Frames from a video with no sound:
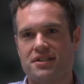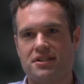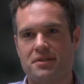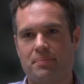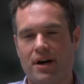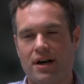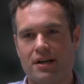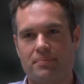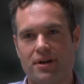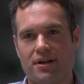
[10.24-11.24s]
is
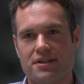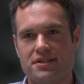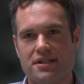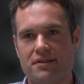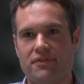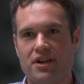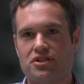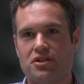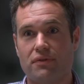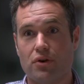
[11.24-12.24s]
inspired by this
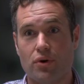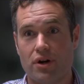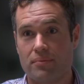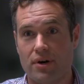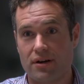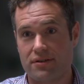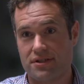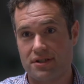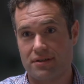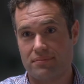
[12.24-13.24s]
invention of a quantum
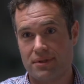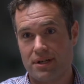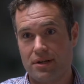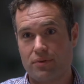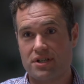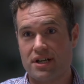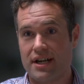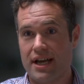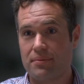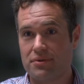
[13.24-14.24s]
microscope, which
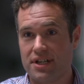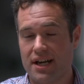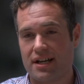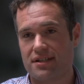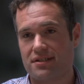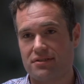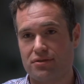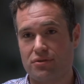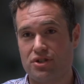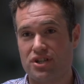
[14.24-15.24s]
enables us
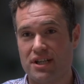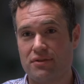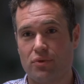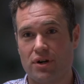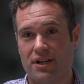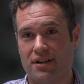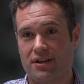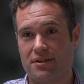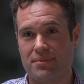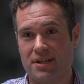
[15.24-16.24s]
to achieve what can
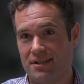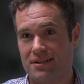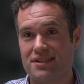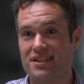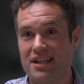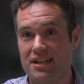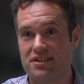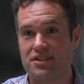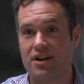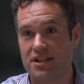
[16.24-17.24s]
only be seen
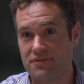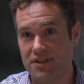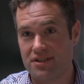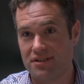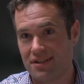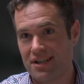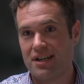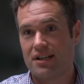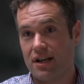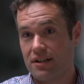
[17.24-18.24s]
in science fiction,
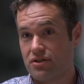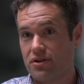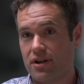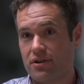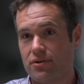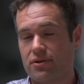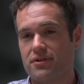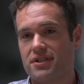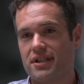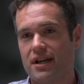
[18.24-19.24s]
like the
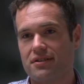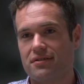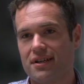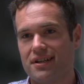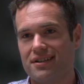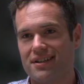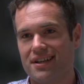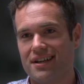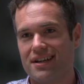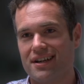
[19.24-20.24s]
tricorder in Star Trek and
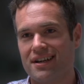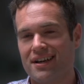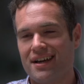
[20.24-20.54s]
the, uh,